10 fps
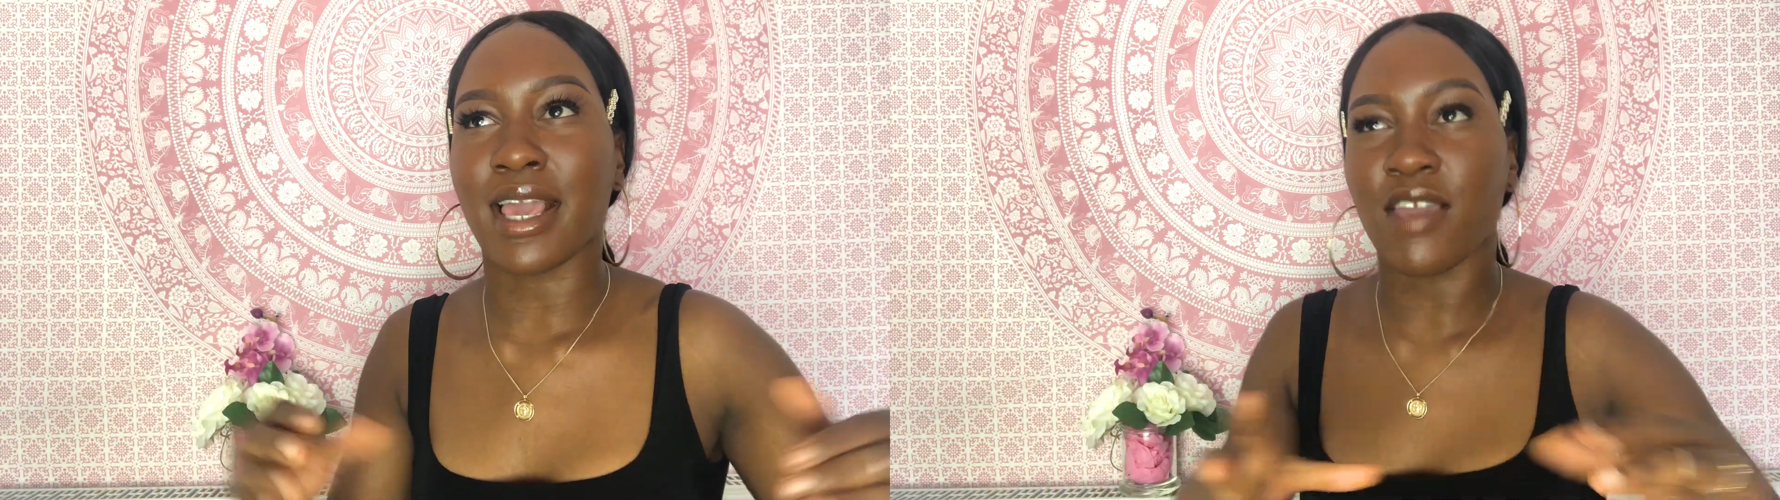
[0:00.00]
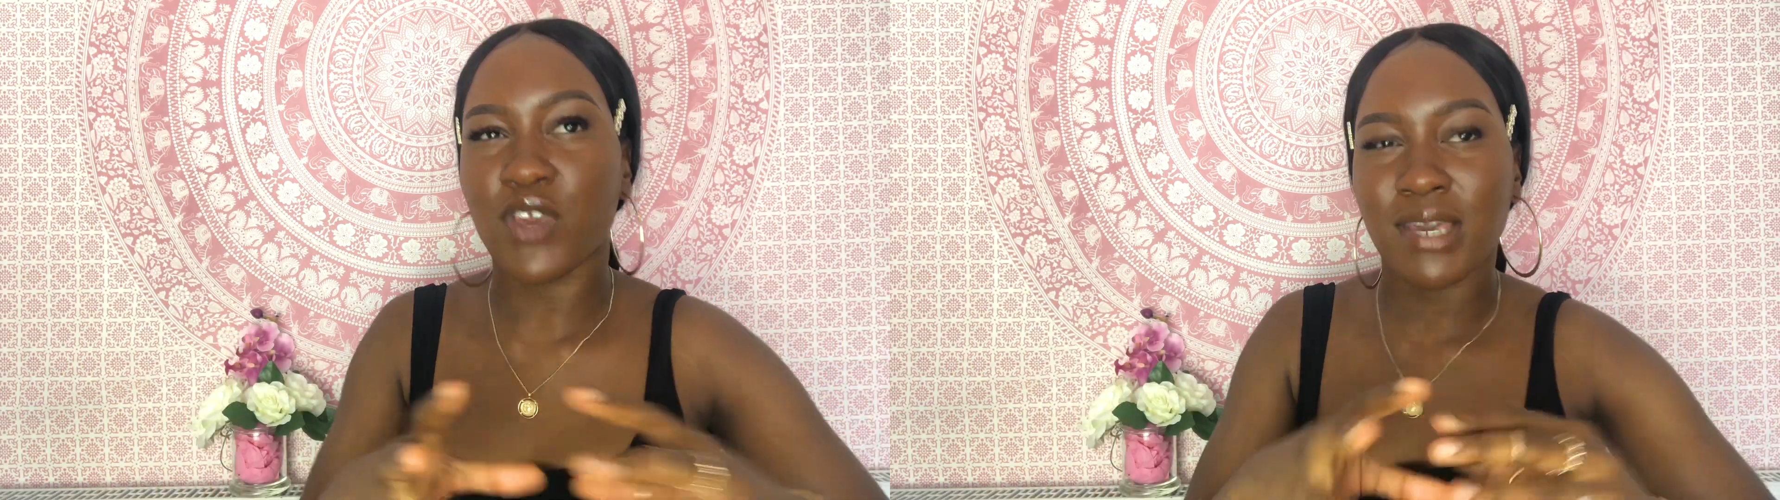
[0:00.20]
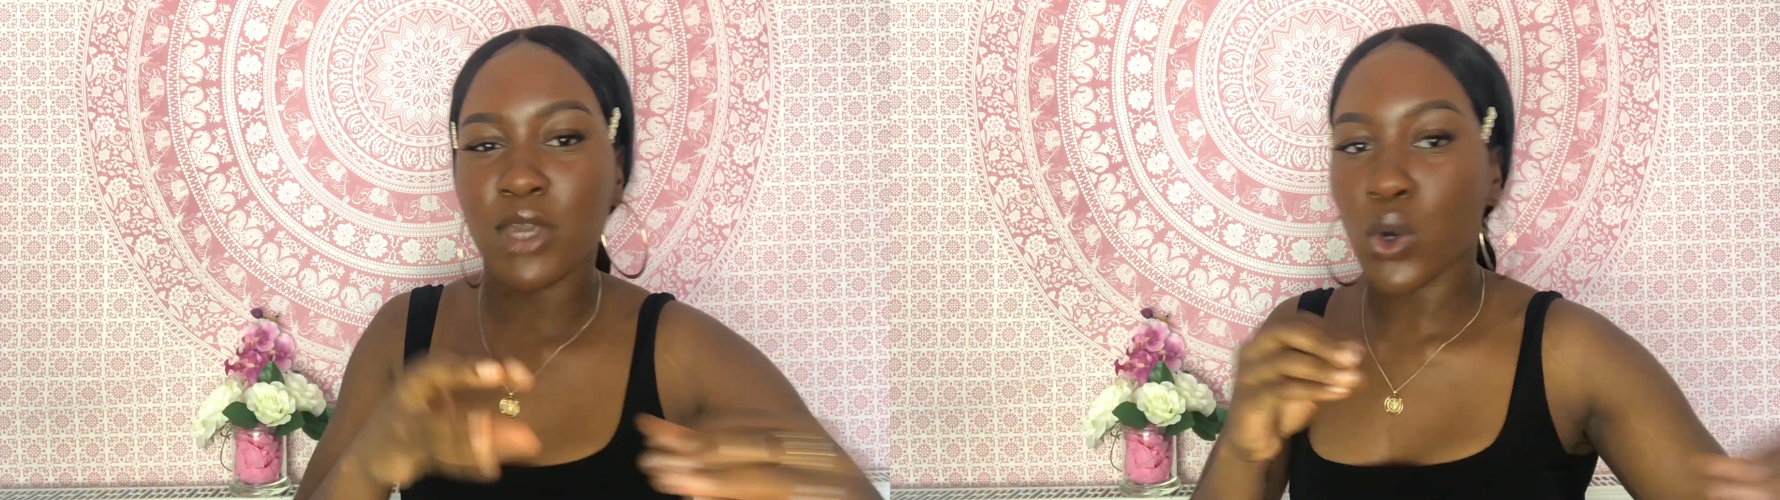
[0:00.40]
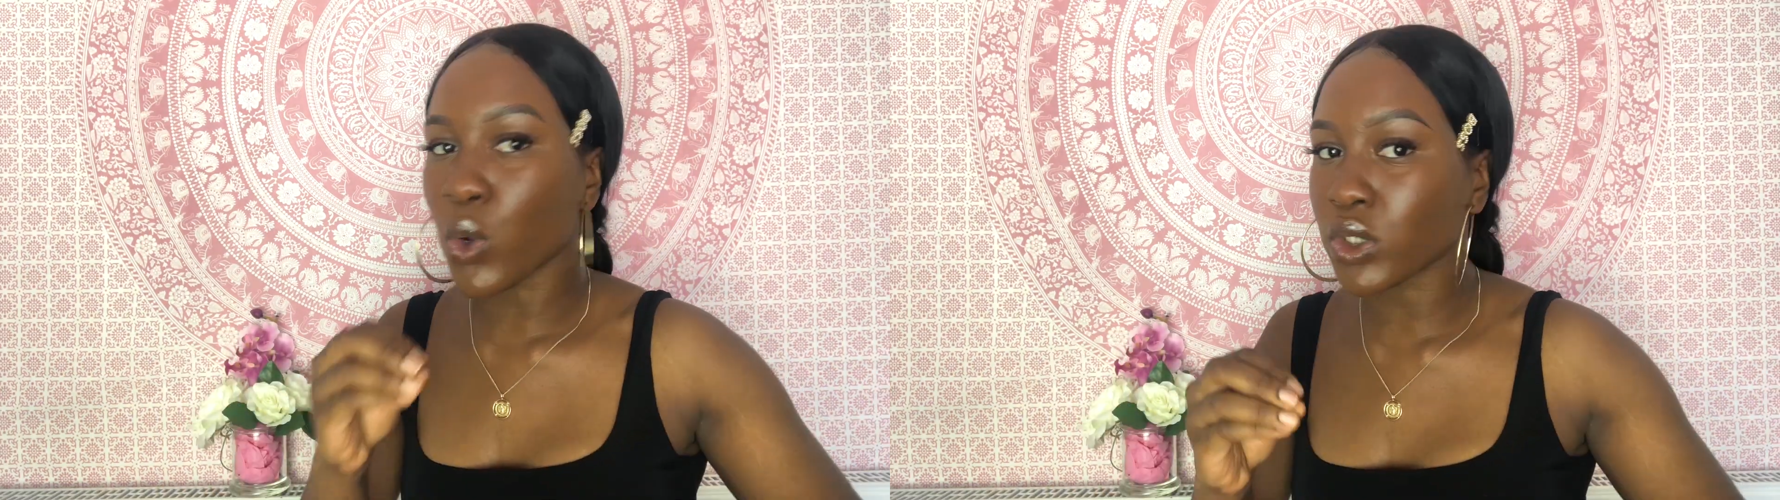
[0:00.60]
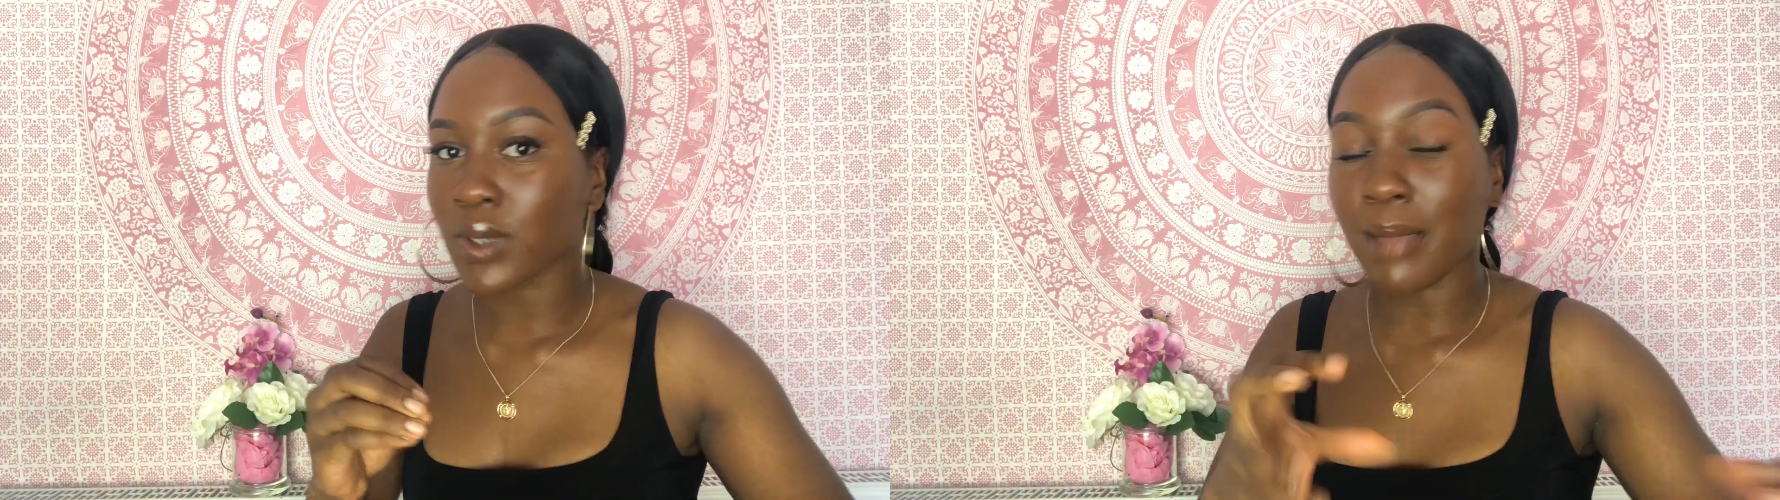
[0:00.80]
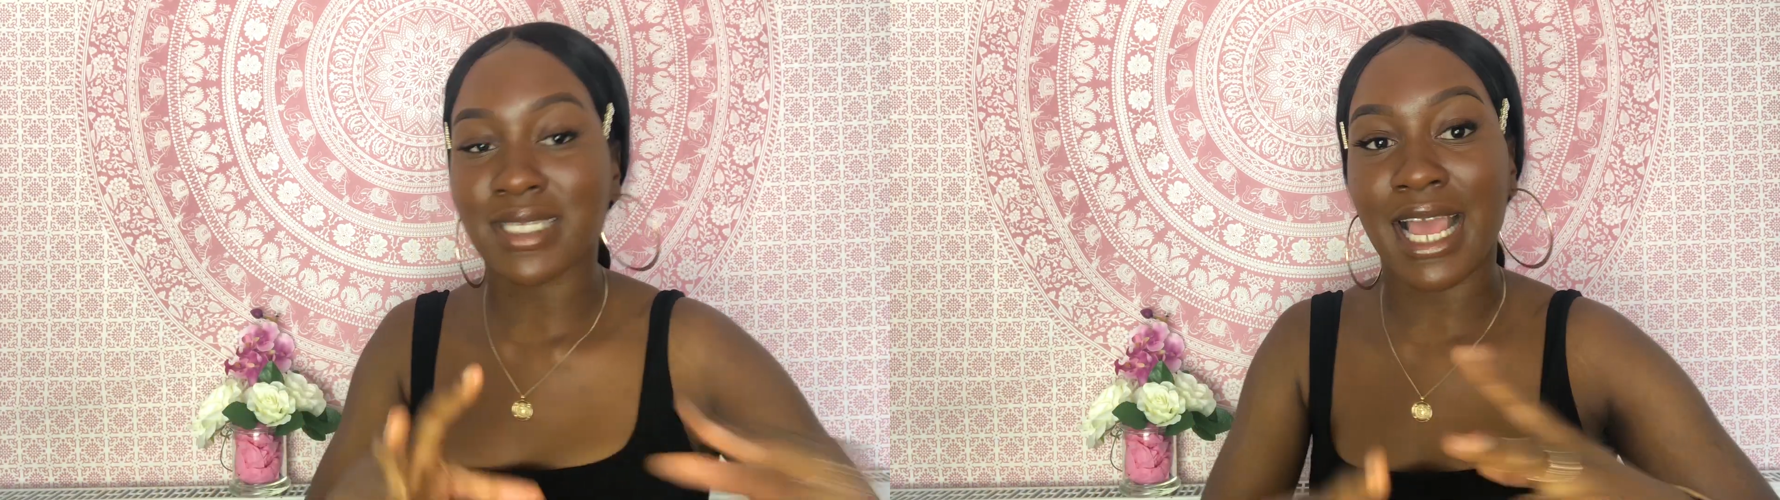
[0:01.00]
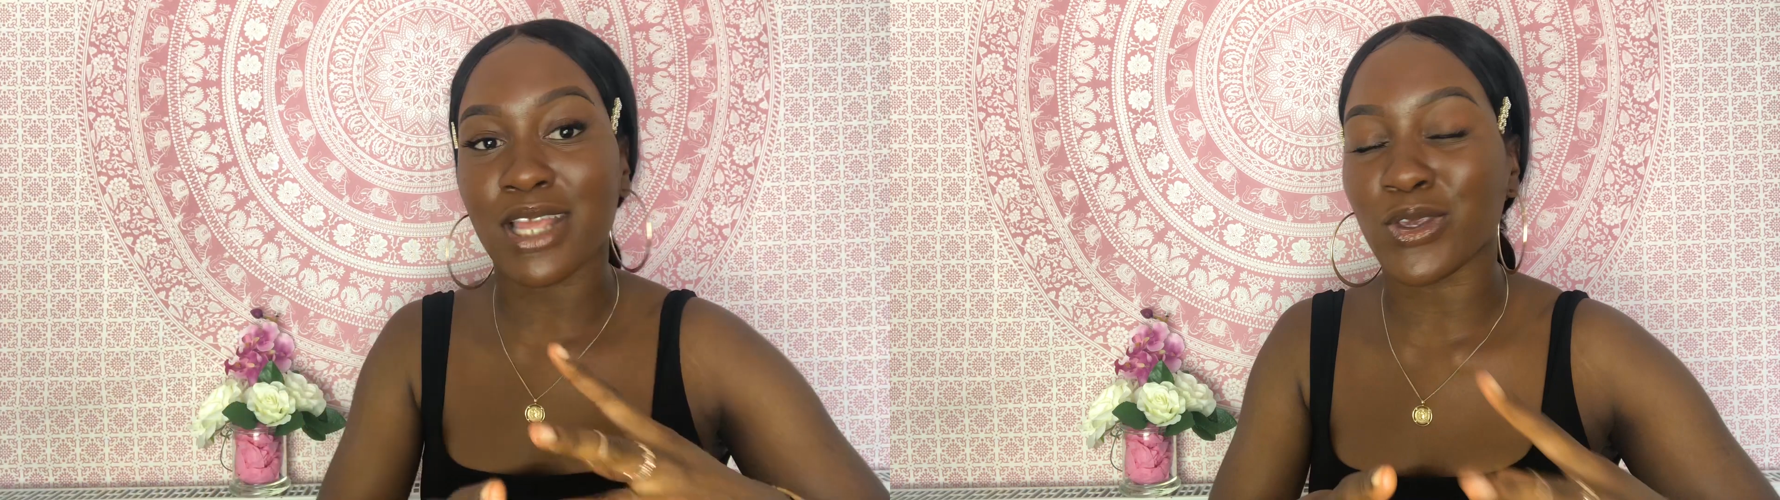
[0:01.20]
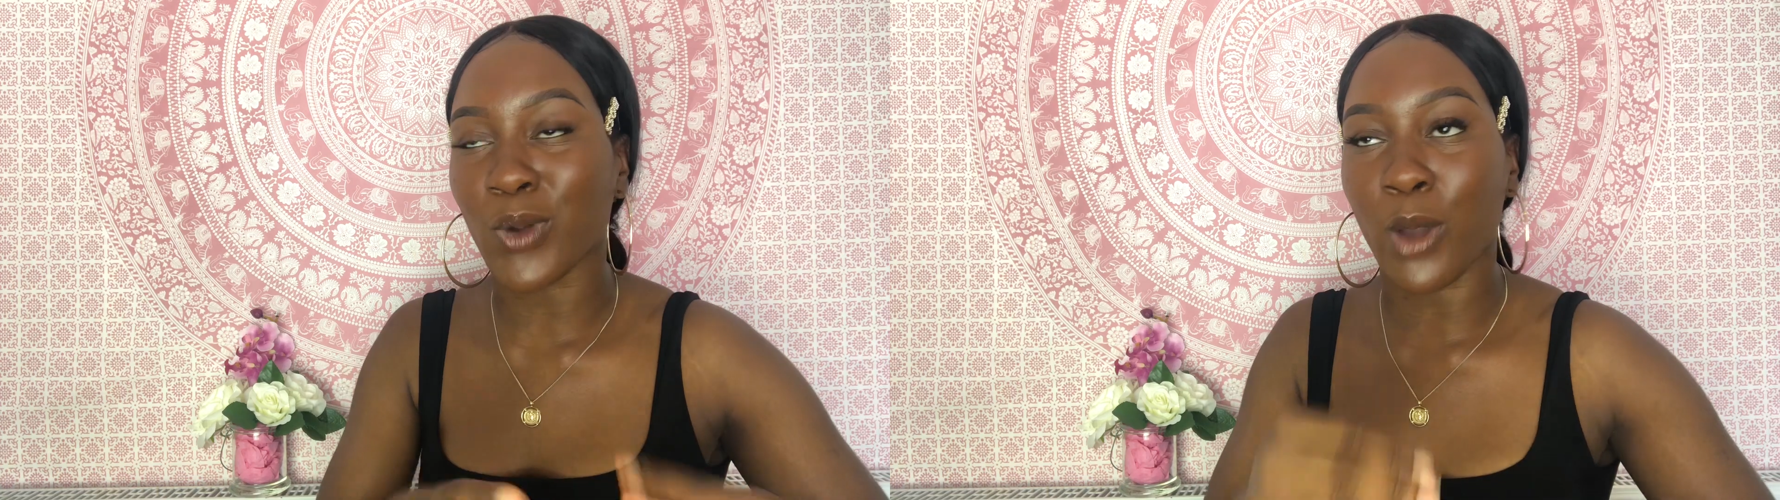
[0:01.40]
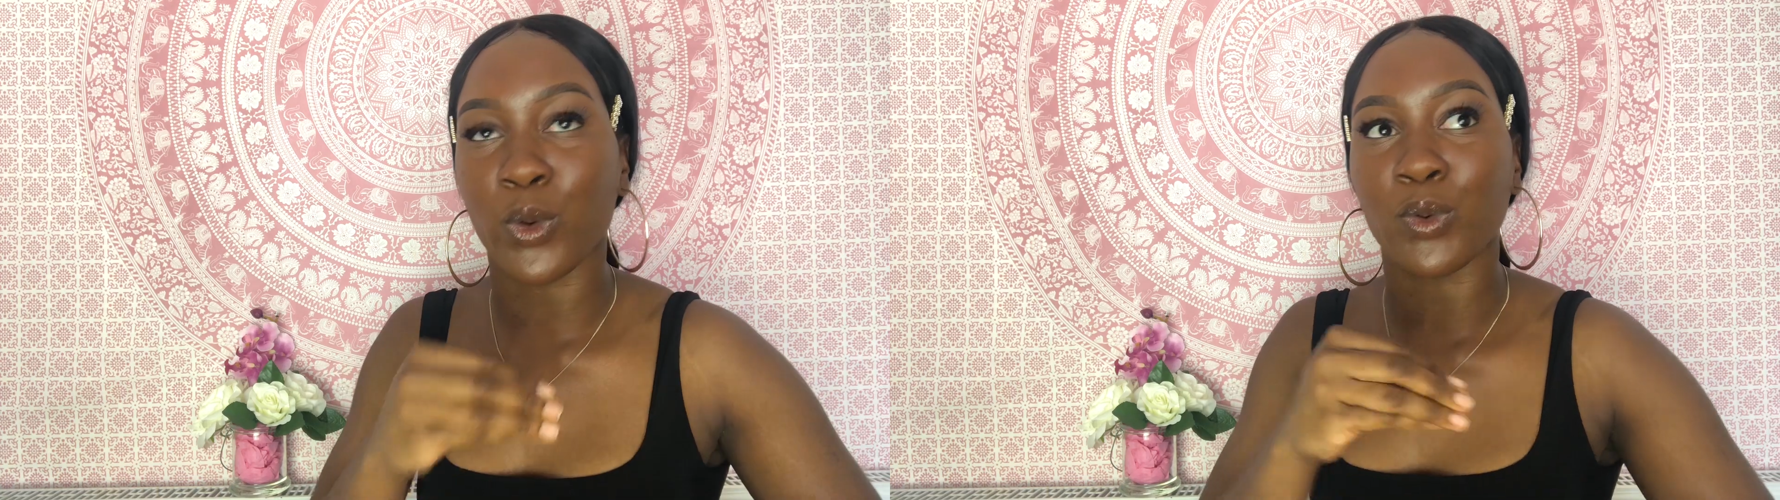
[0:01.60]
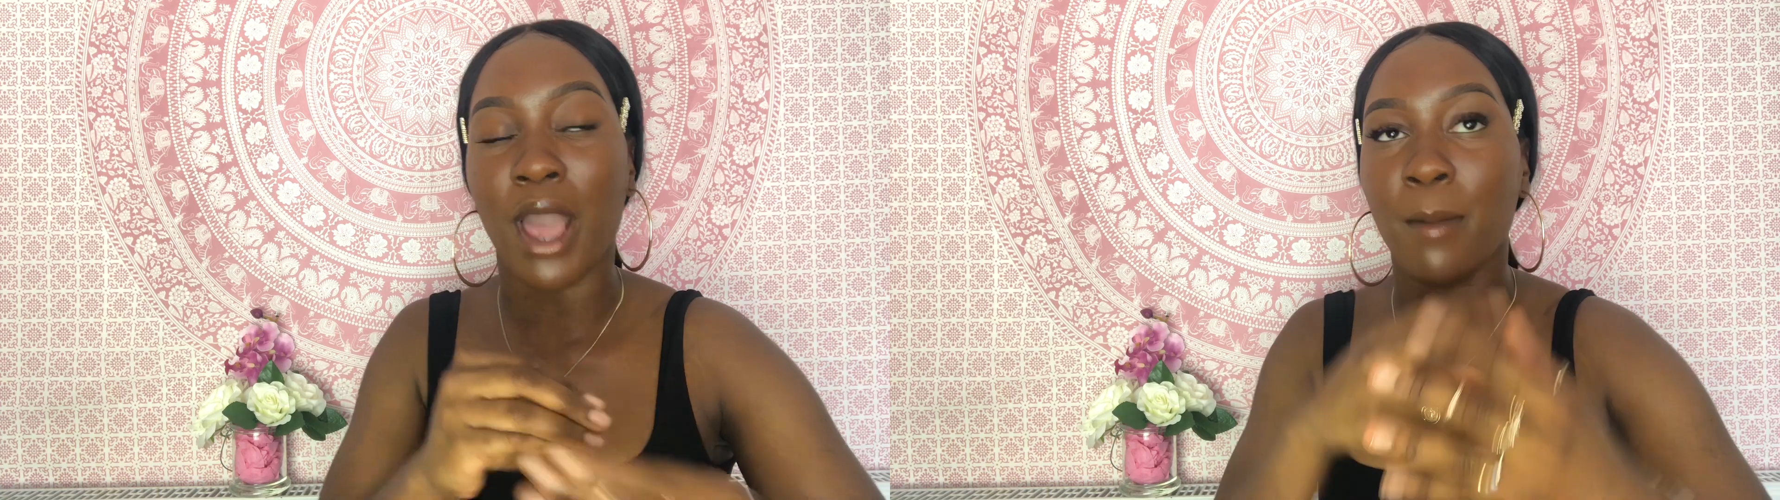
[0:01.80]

Like if you give me a course, I'm telling you, I will,